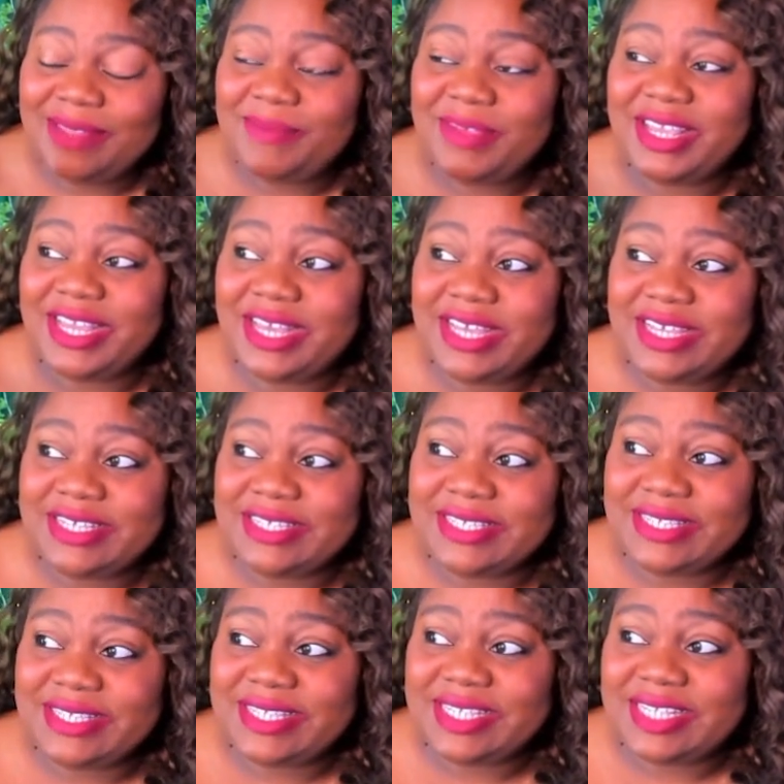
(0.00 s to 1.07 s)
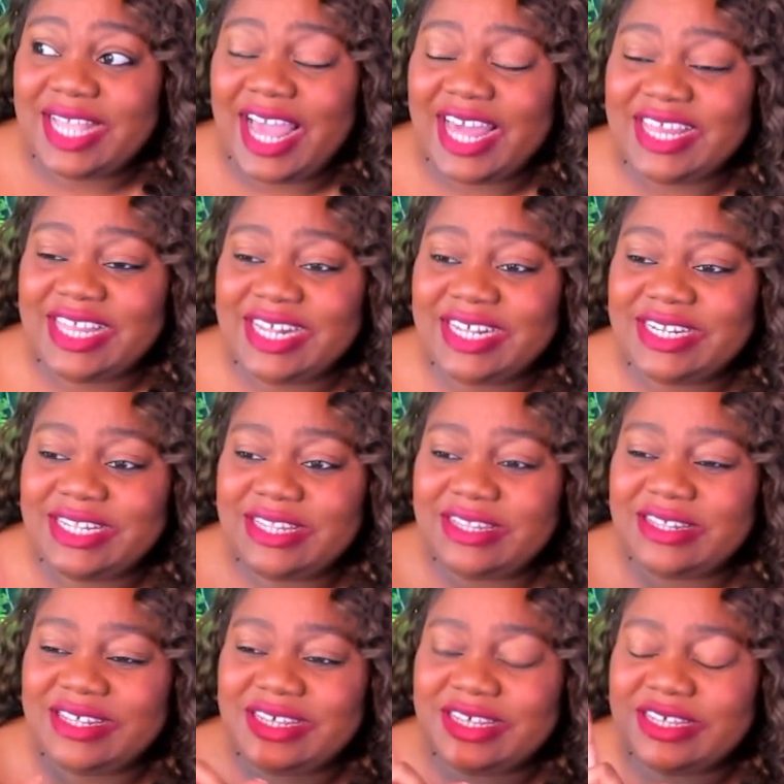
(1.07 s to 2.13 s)
because I think
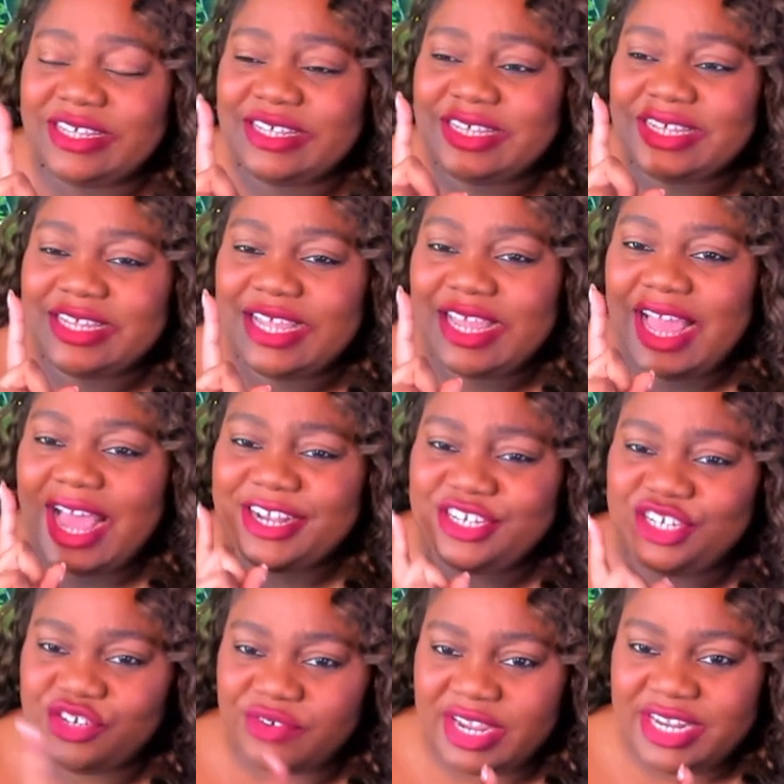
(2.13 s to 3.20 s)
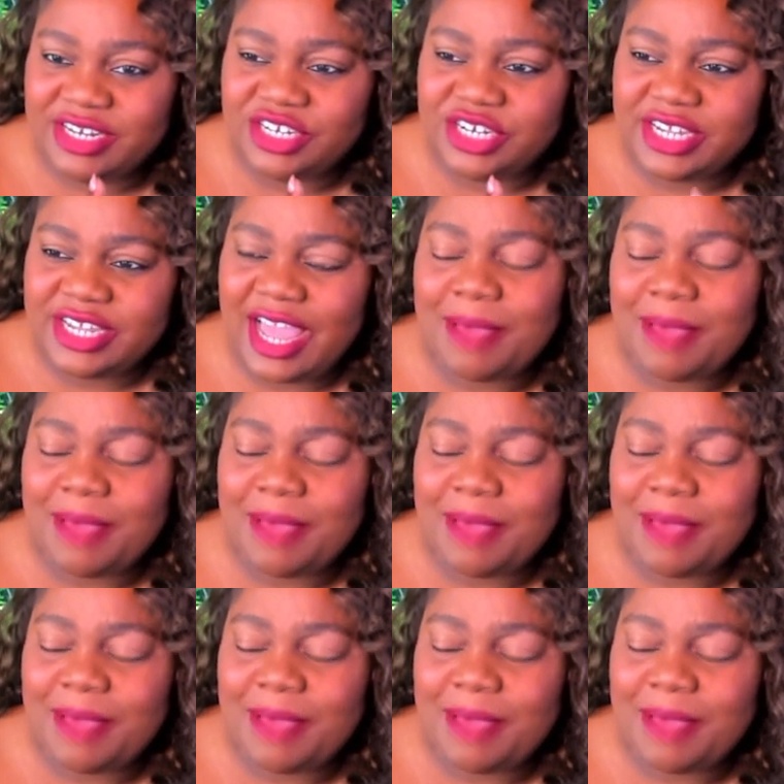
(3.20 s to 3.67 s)
the hydrangea,